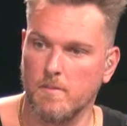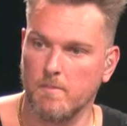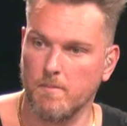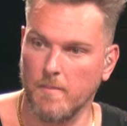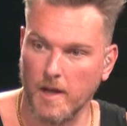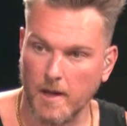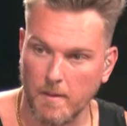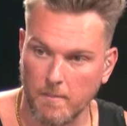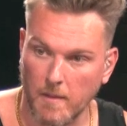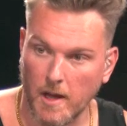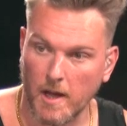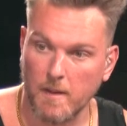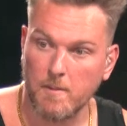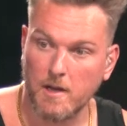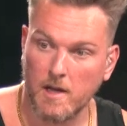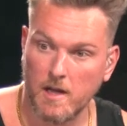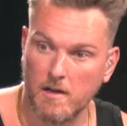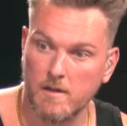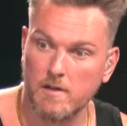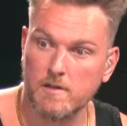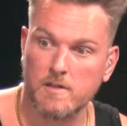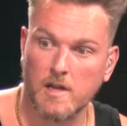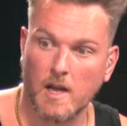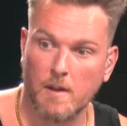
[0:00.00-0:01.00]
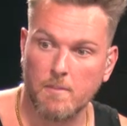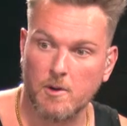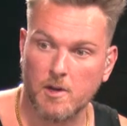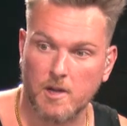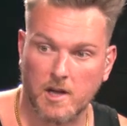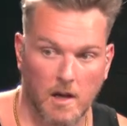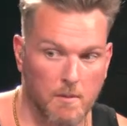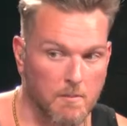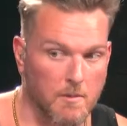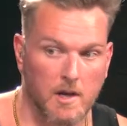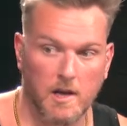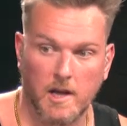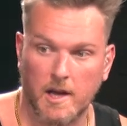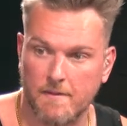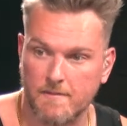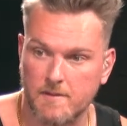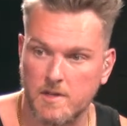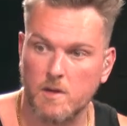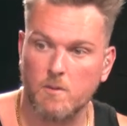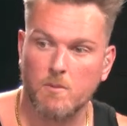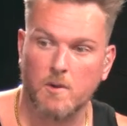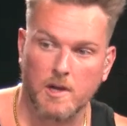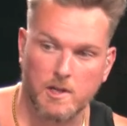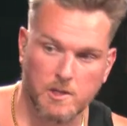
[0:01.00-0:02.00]
Maybe he is able to come into
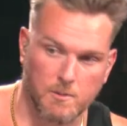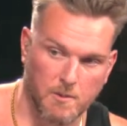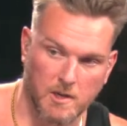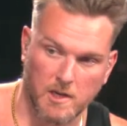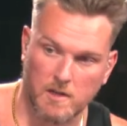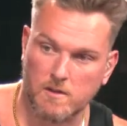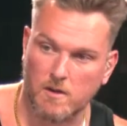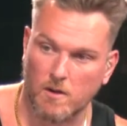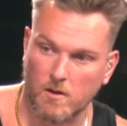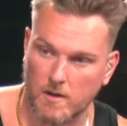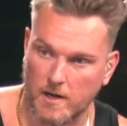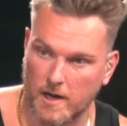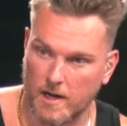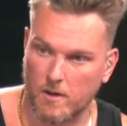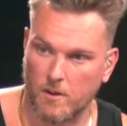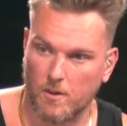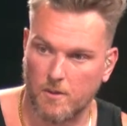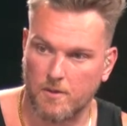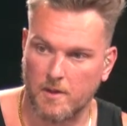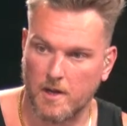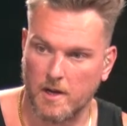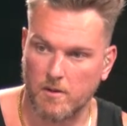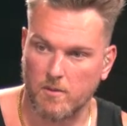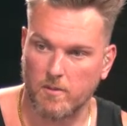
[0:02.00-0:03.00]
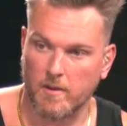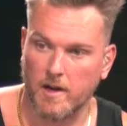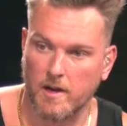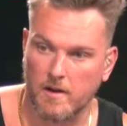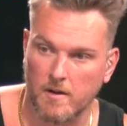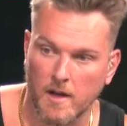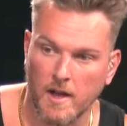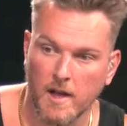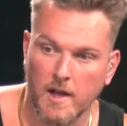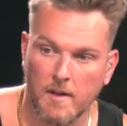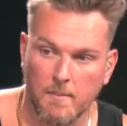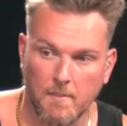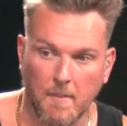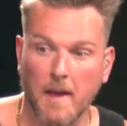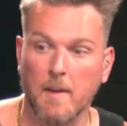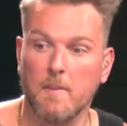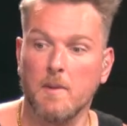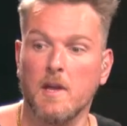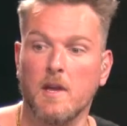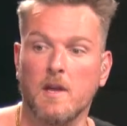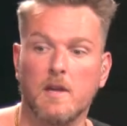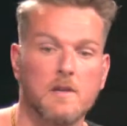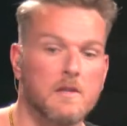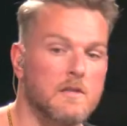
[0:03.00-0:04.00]
FC Richmond and turn that whole thing around.
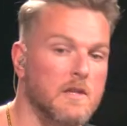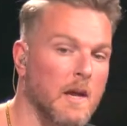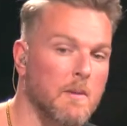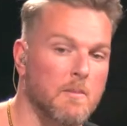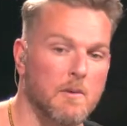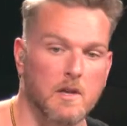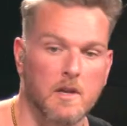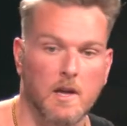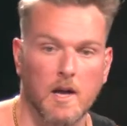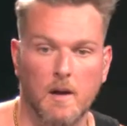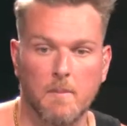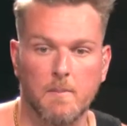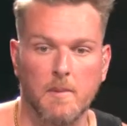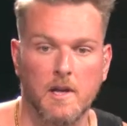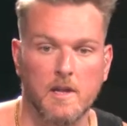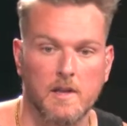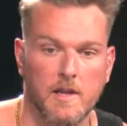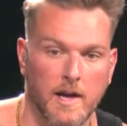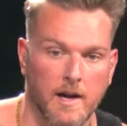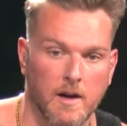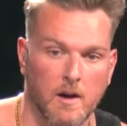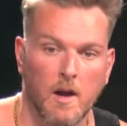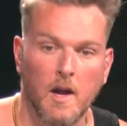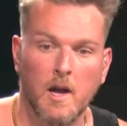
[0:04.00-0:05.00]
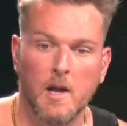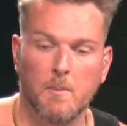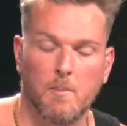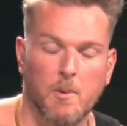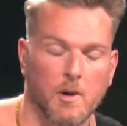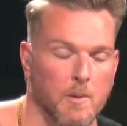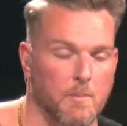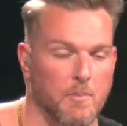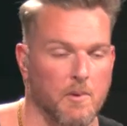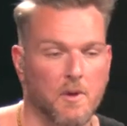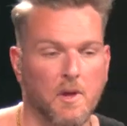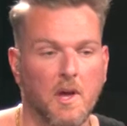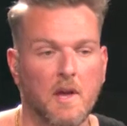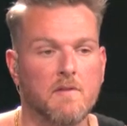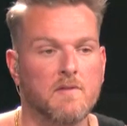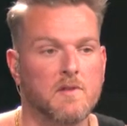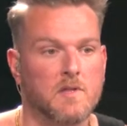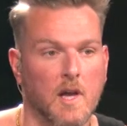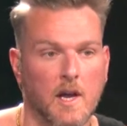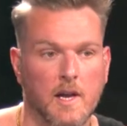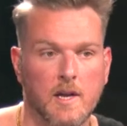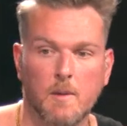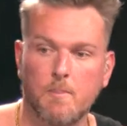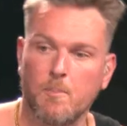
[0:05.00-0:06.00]
Maybe he is able to come in there, put a Believe
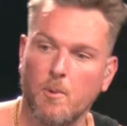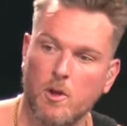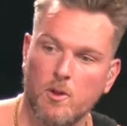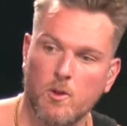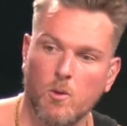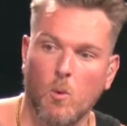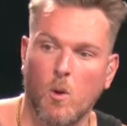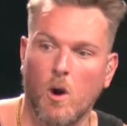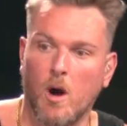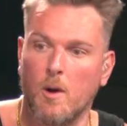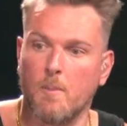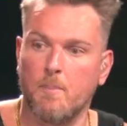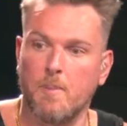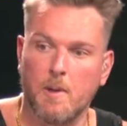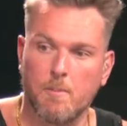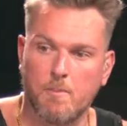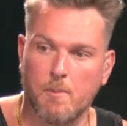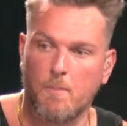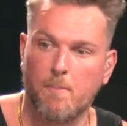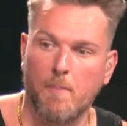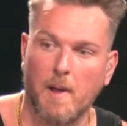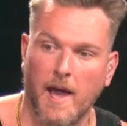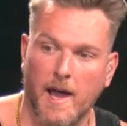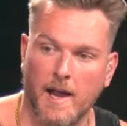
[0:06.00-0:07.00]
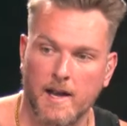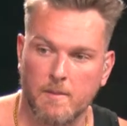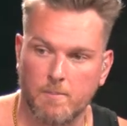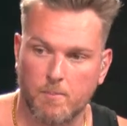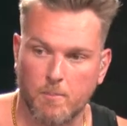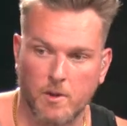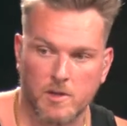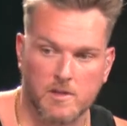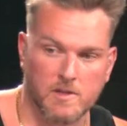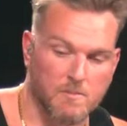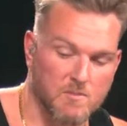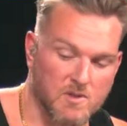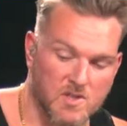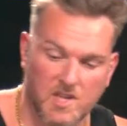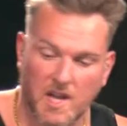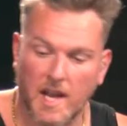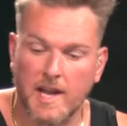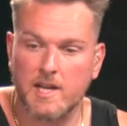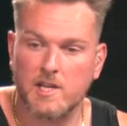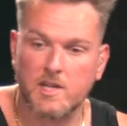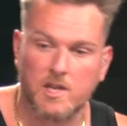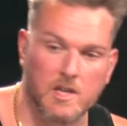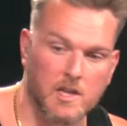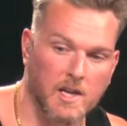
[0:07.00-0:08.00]
sign up on the wall, people pat it, put some
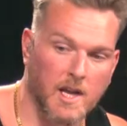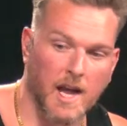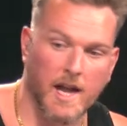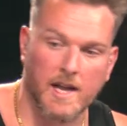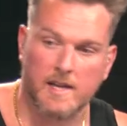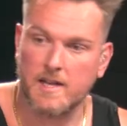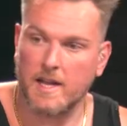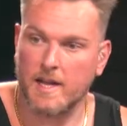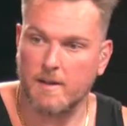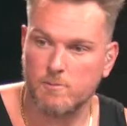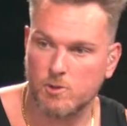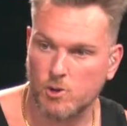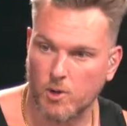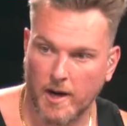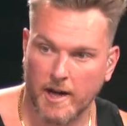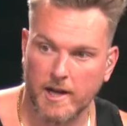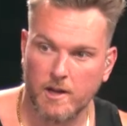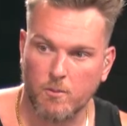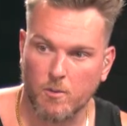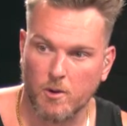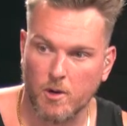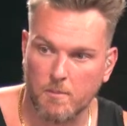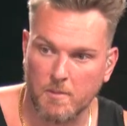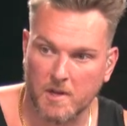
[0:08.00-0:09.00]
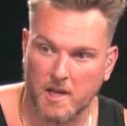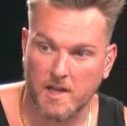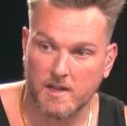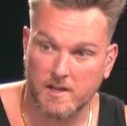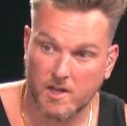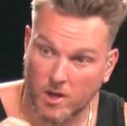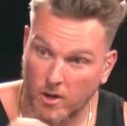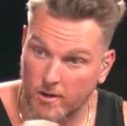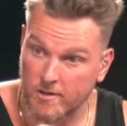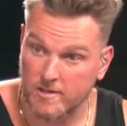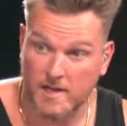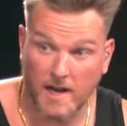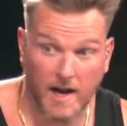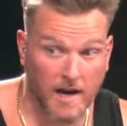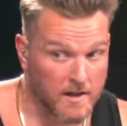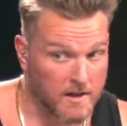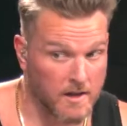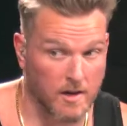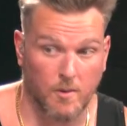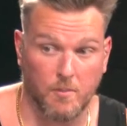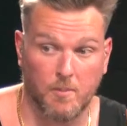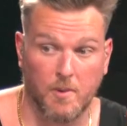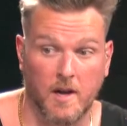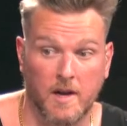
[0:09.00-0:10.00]
sage in the goddamn training room, and get the curse out of
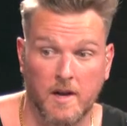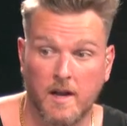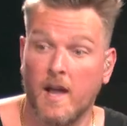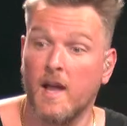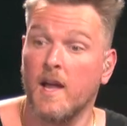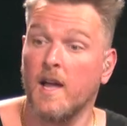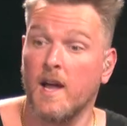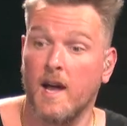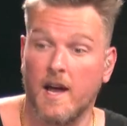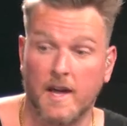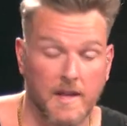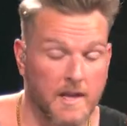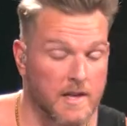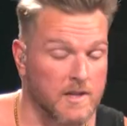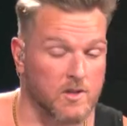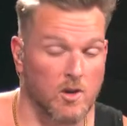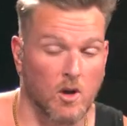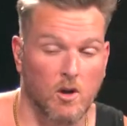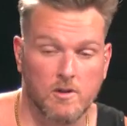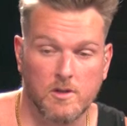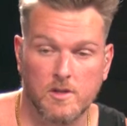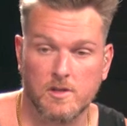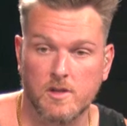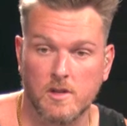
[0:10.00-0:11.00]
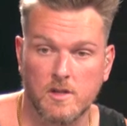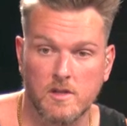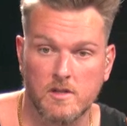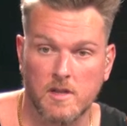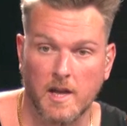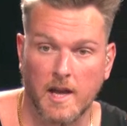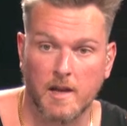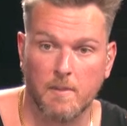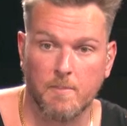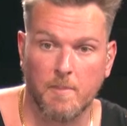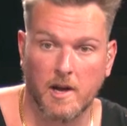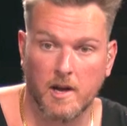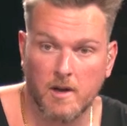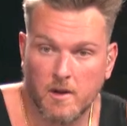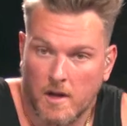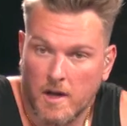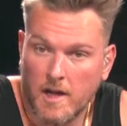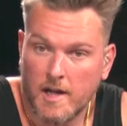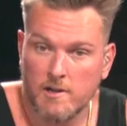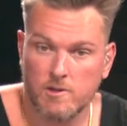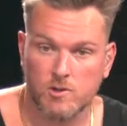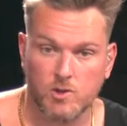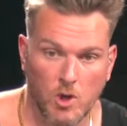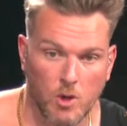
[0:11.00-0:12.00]
there. But I think it's all just going to take about a
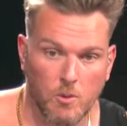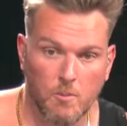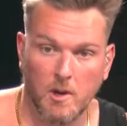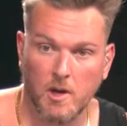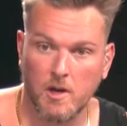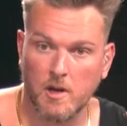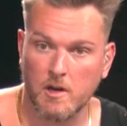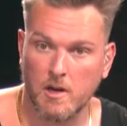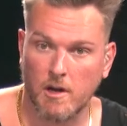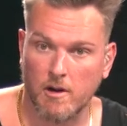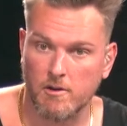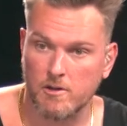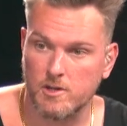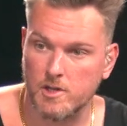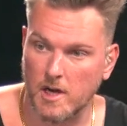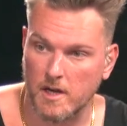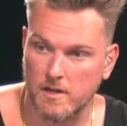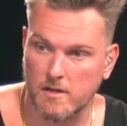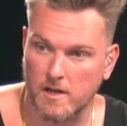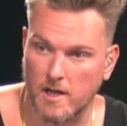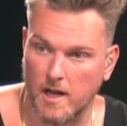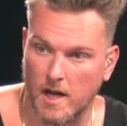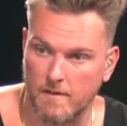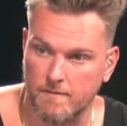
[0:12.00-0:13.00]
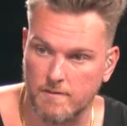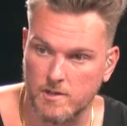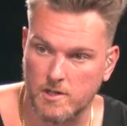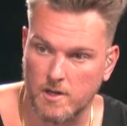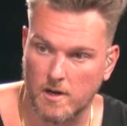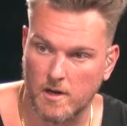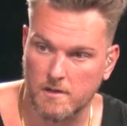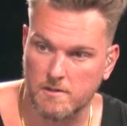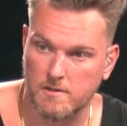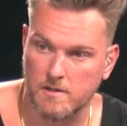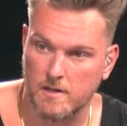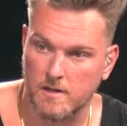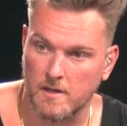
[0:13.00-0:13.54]
$2 million check to Calvin Johnson.